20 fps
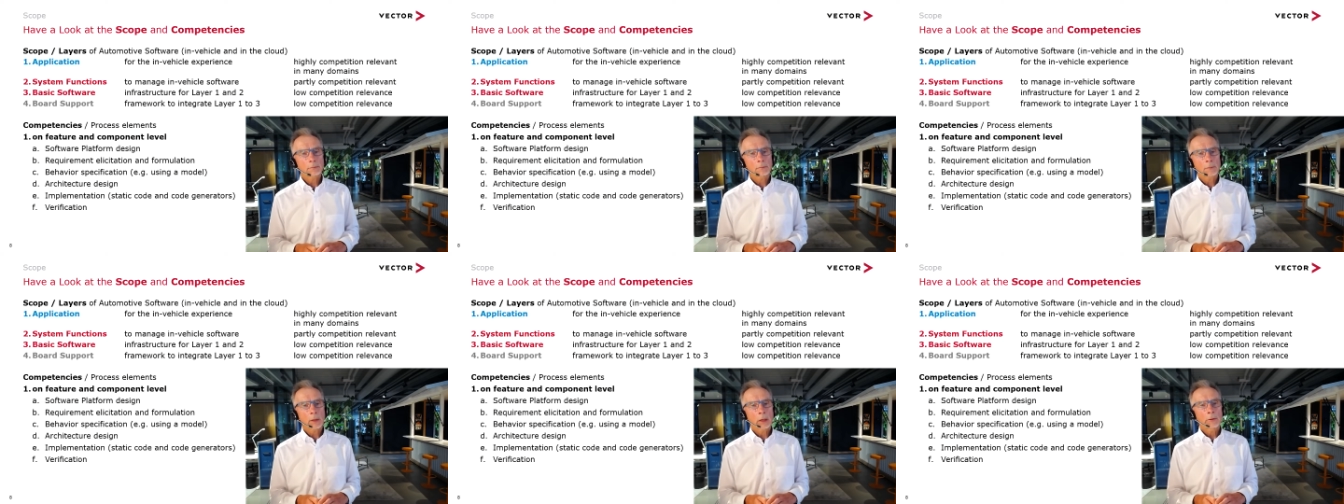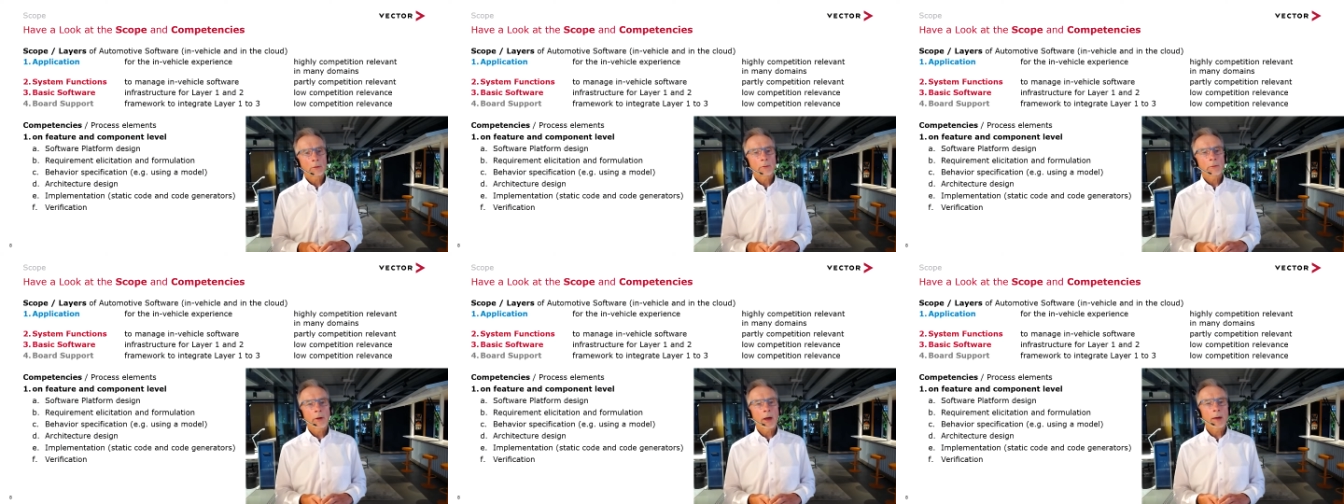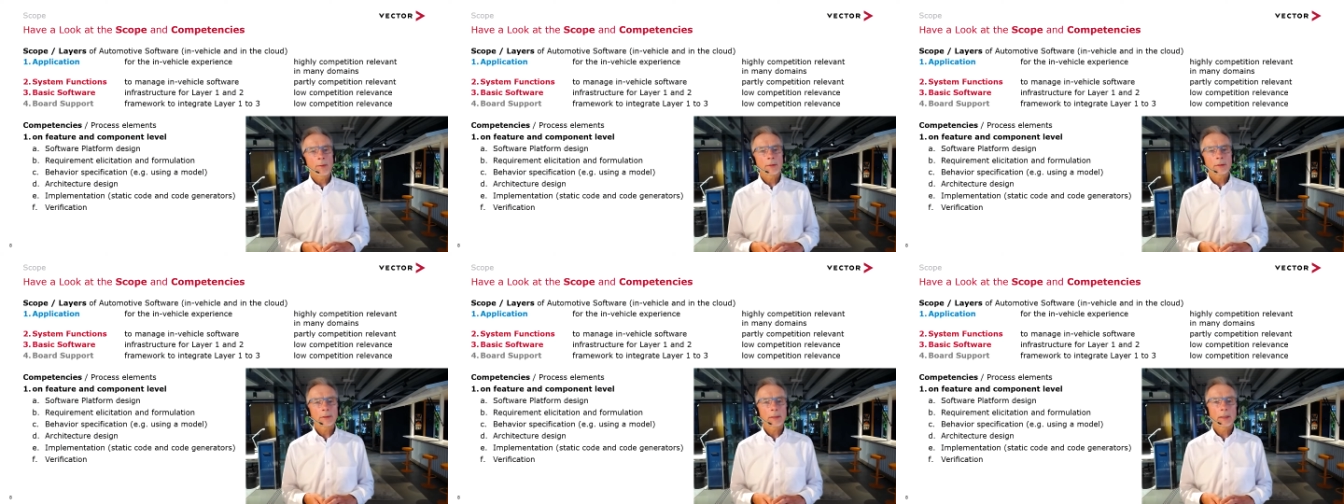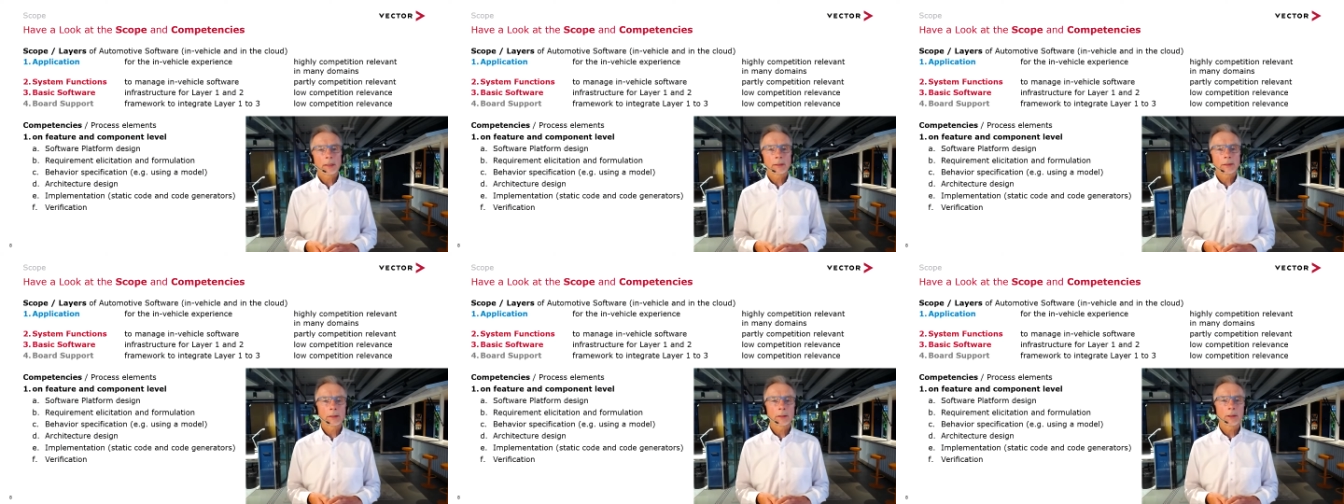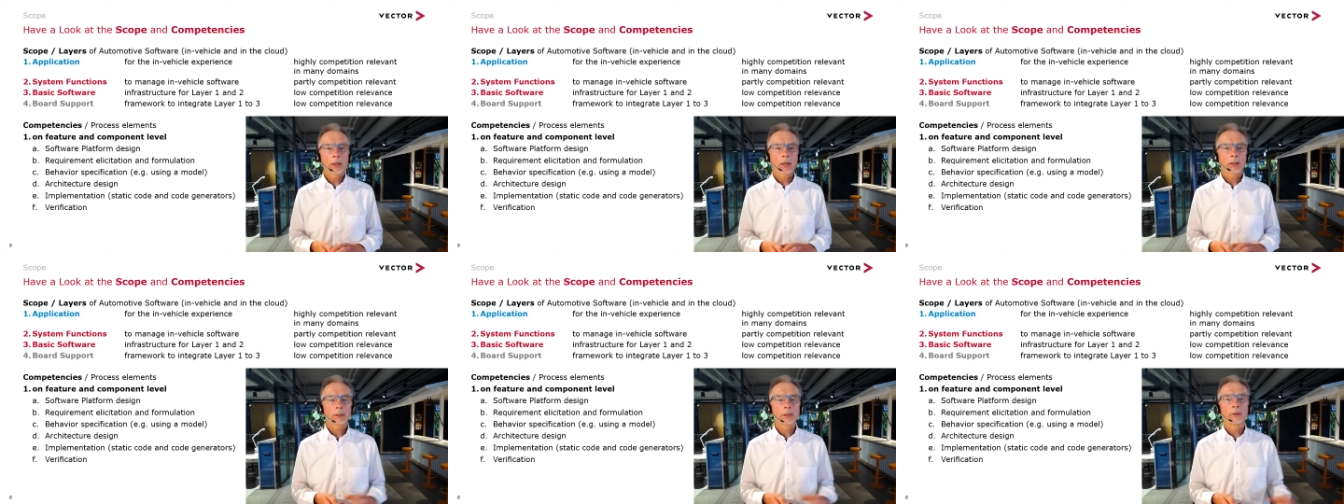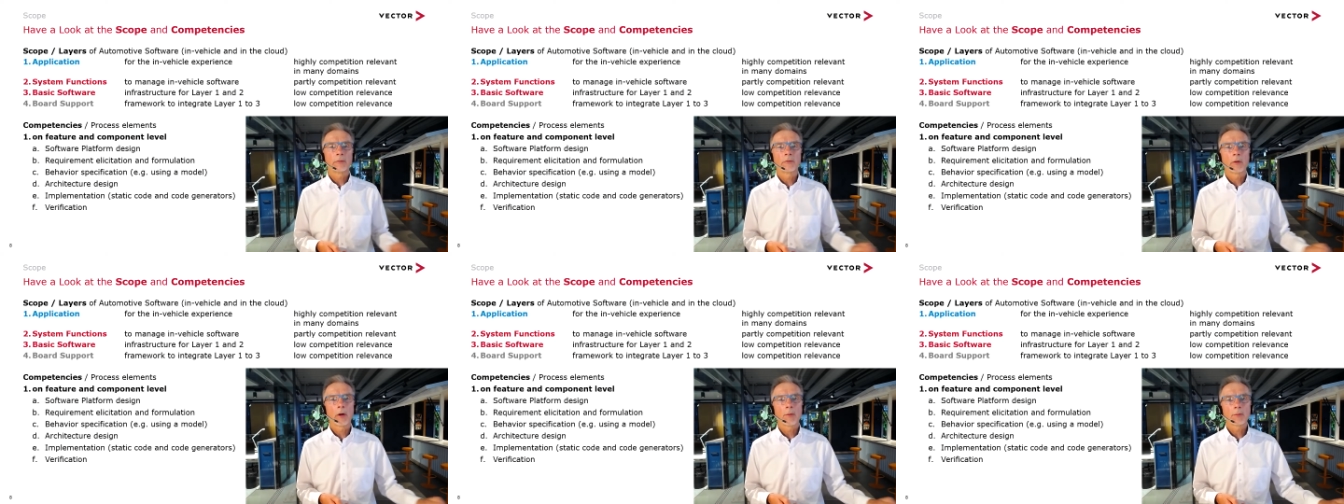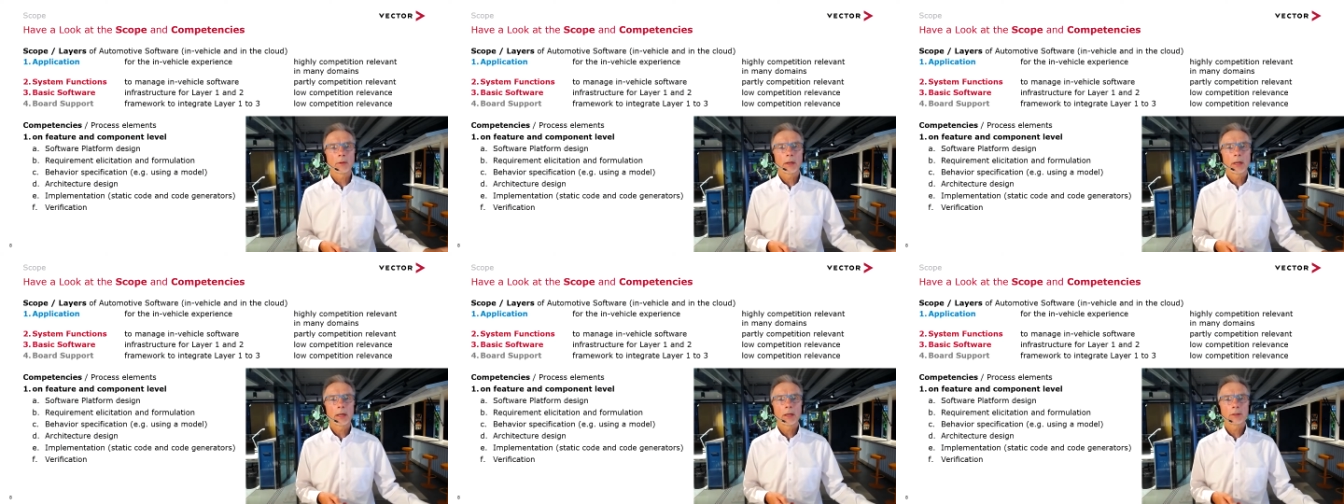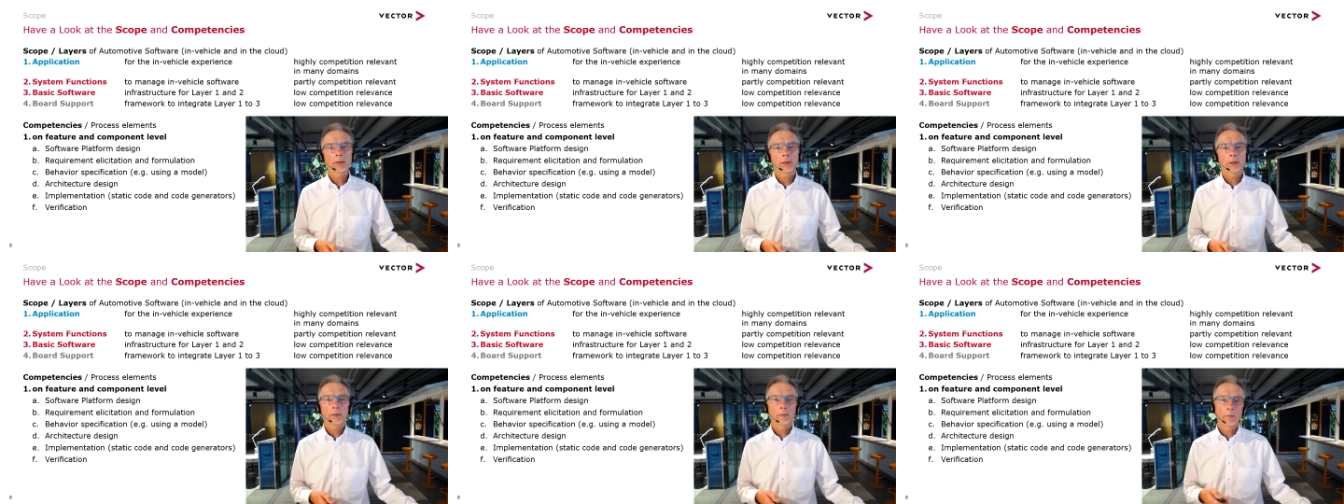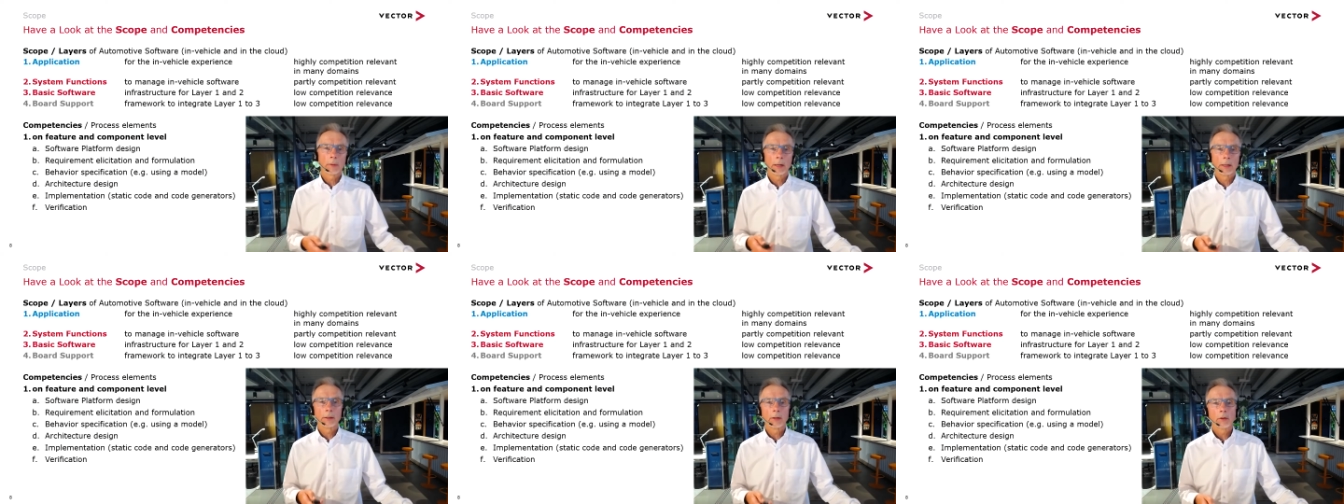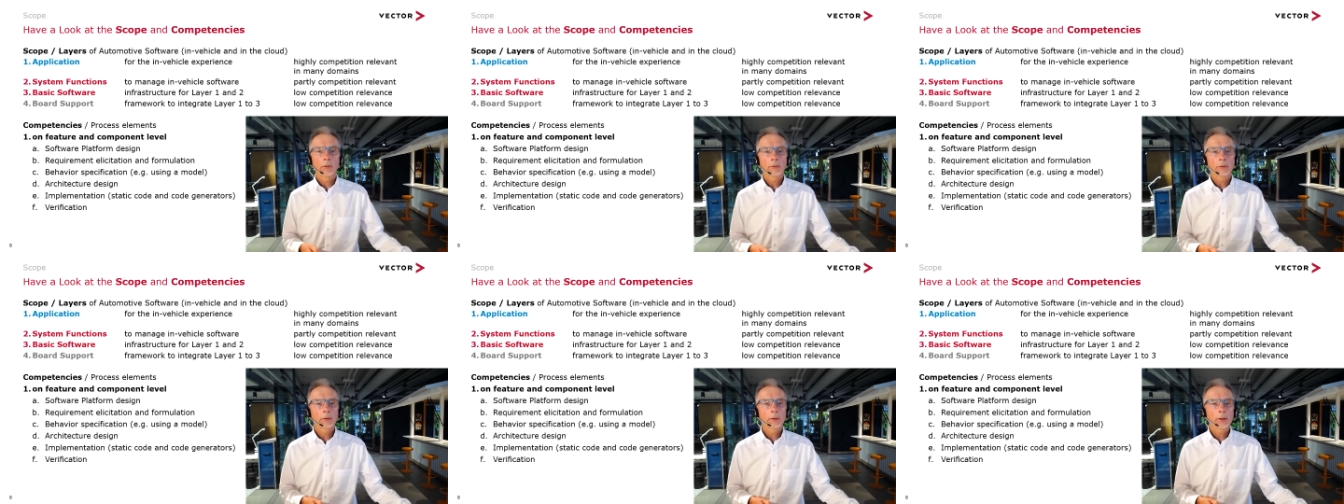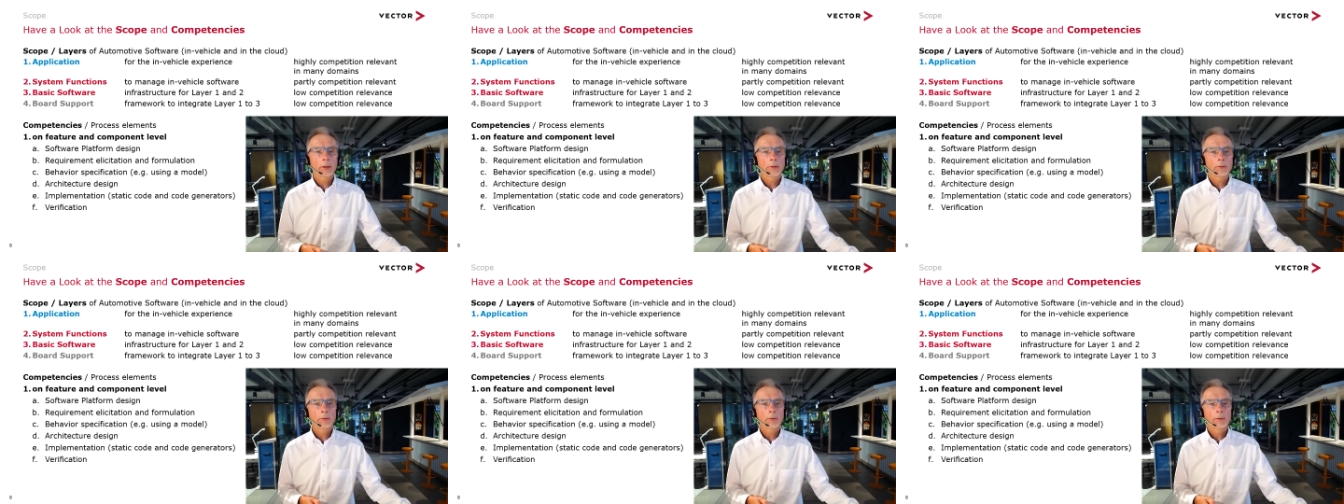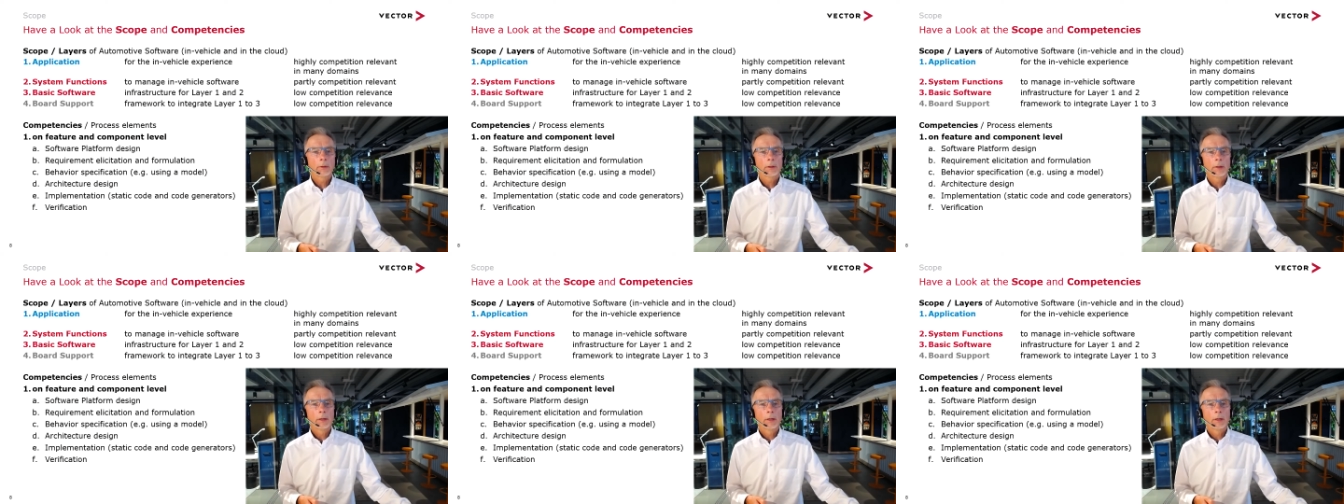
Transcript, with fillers: requirements elicitation and formulation, well known to you.